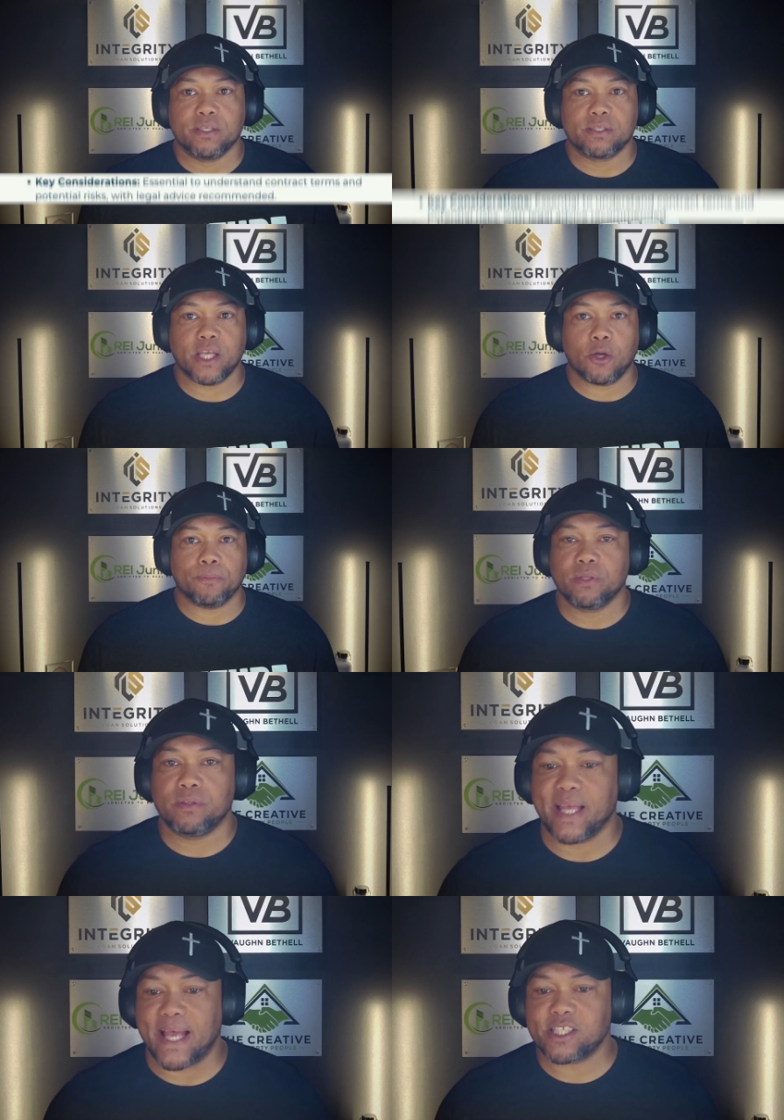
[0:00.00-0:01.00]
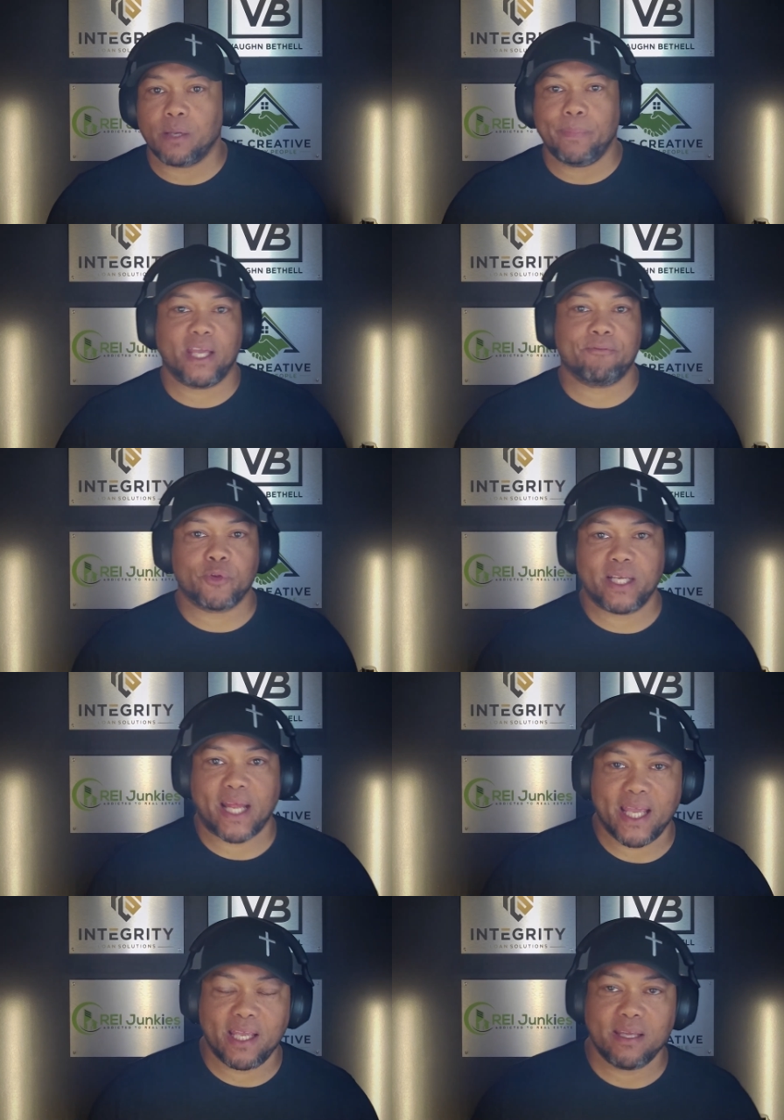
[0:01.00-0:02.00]
So that's going to be it for
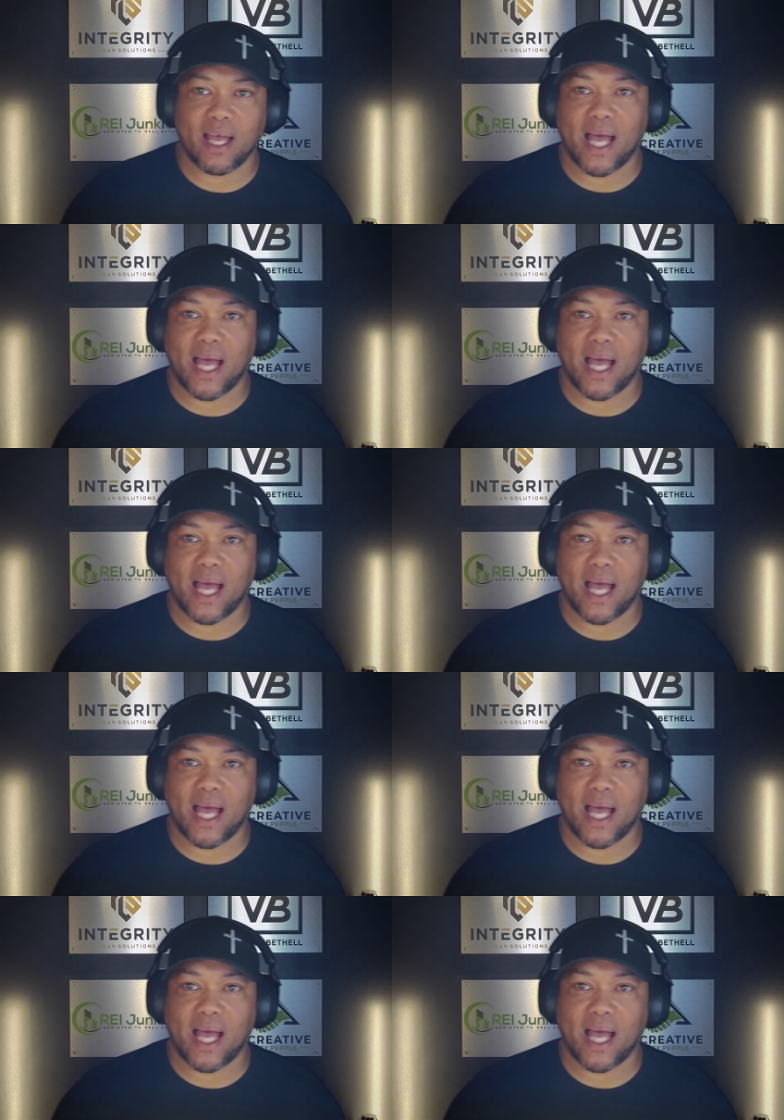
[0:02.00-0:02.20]
today.